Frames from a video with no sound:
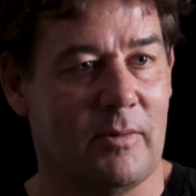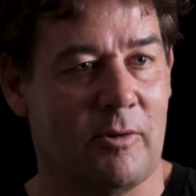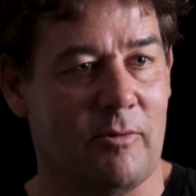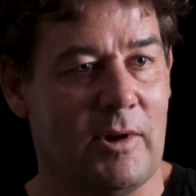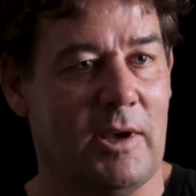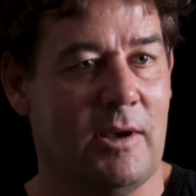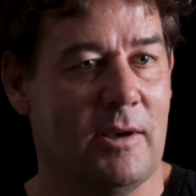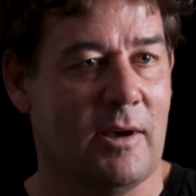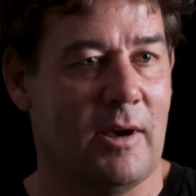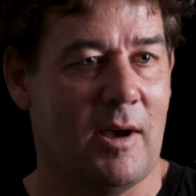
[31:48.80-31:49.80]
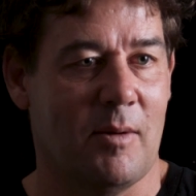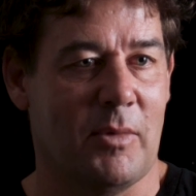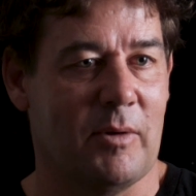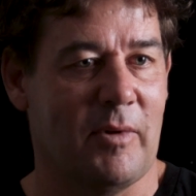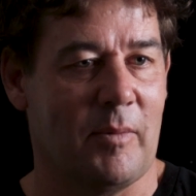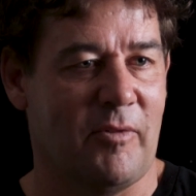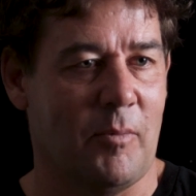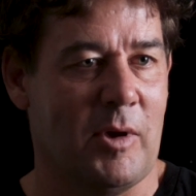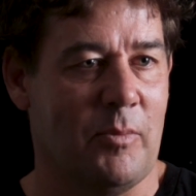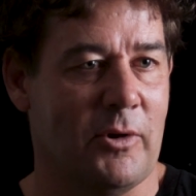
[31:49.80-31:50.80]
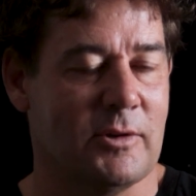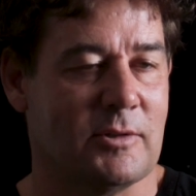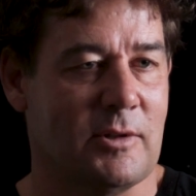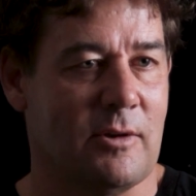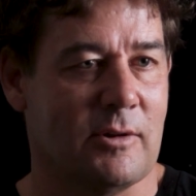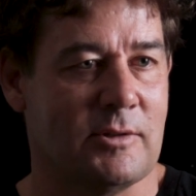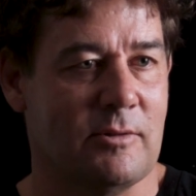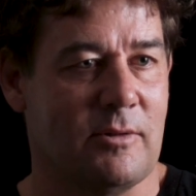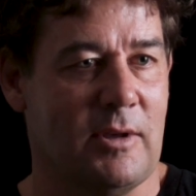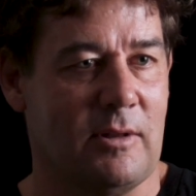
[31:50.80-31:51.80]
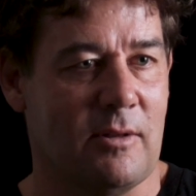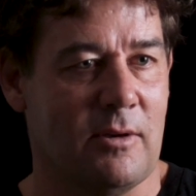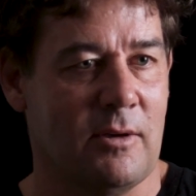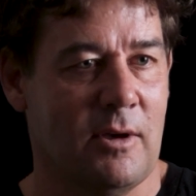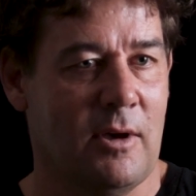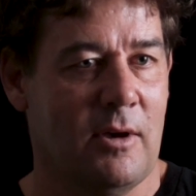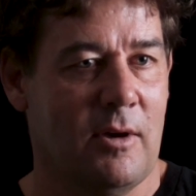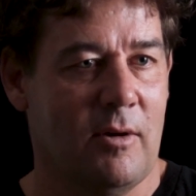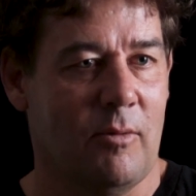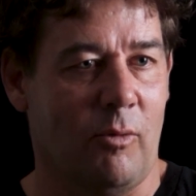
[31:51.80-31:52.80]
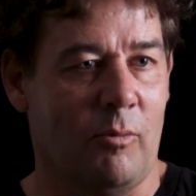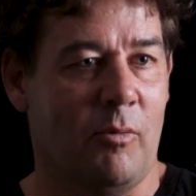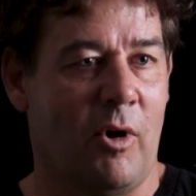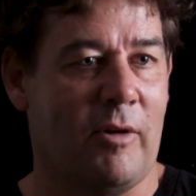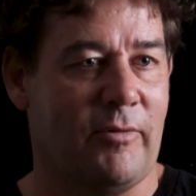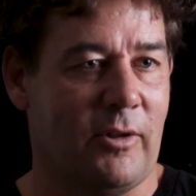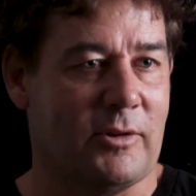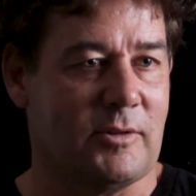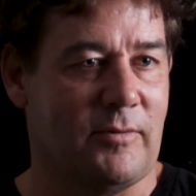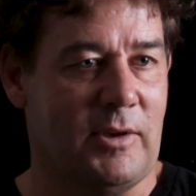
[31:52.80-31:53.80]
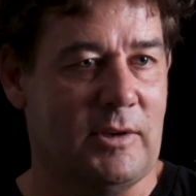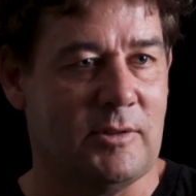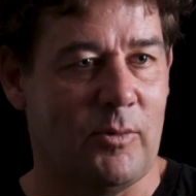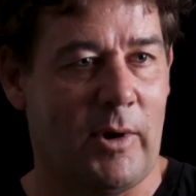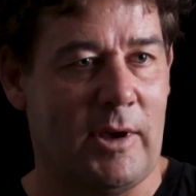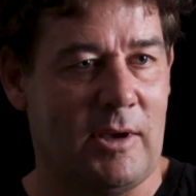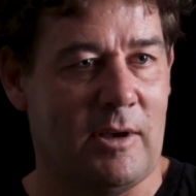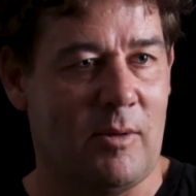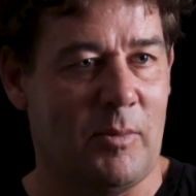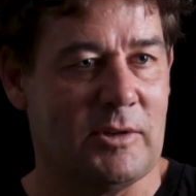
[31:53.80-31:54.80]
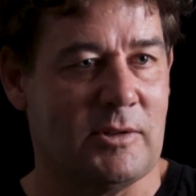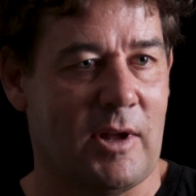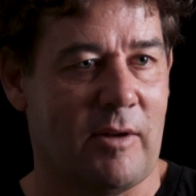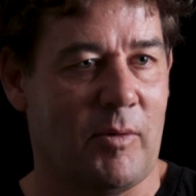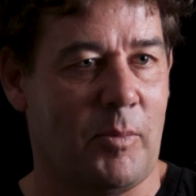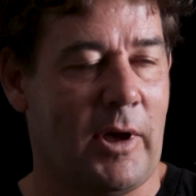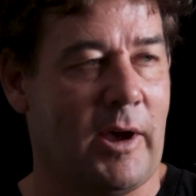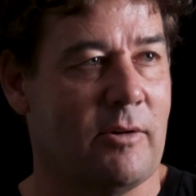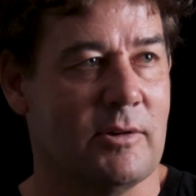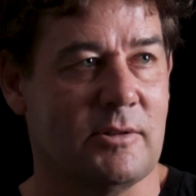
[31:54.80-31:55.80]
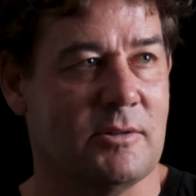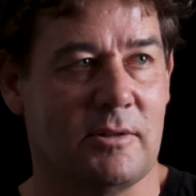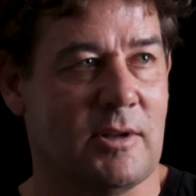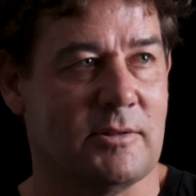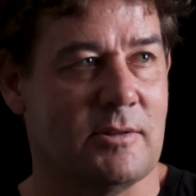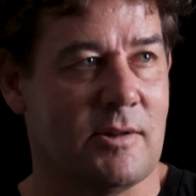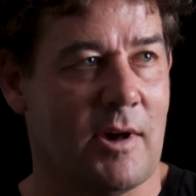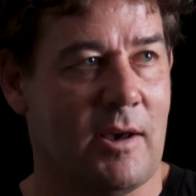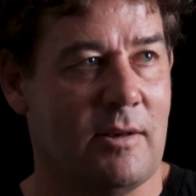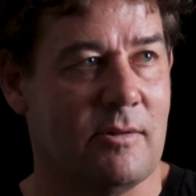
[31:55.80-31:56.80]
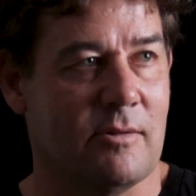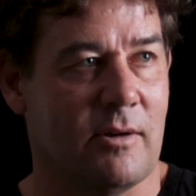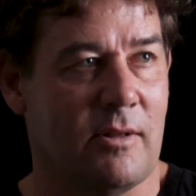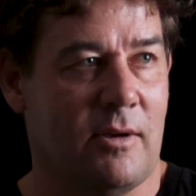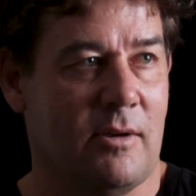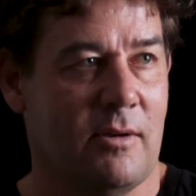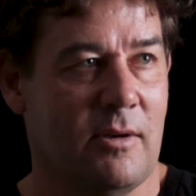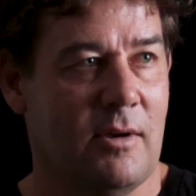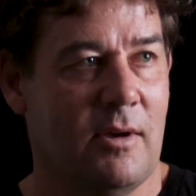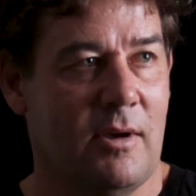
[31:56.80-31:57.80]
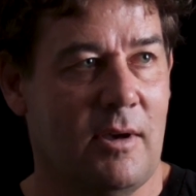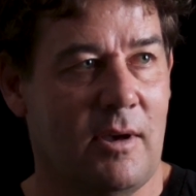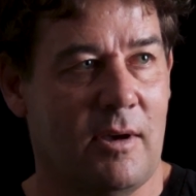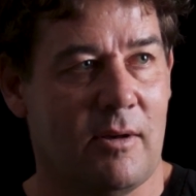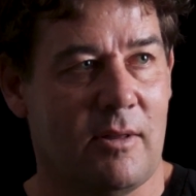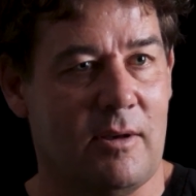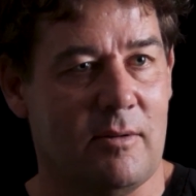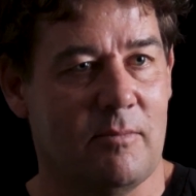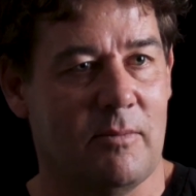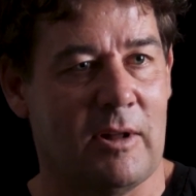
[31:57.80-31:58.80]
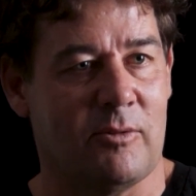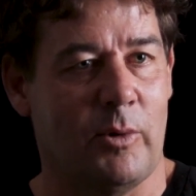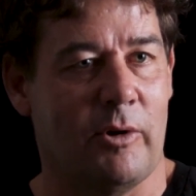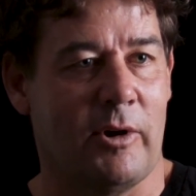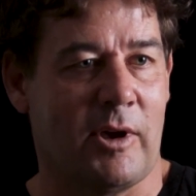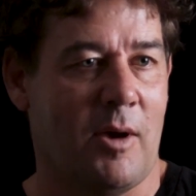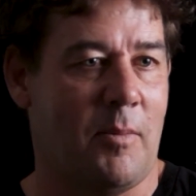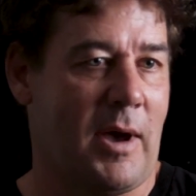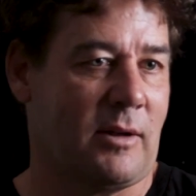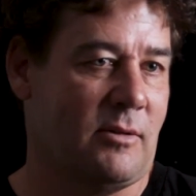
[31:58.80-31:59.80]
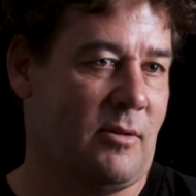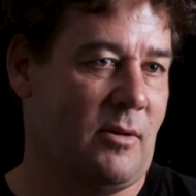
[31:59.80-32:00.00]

career. But for me personally, I still think my philosophy is the way you get the best out of a player is it doesn't change. I think that's where I go back to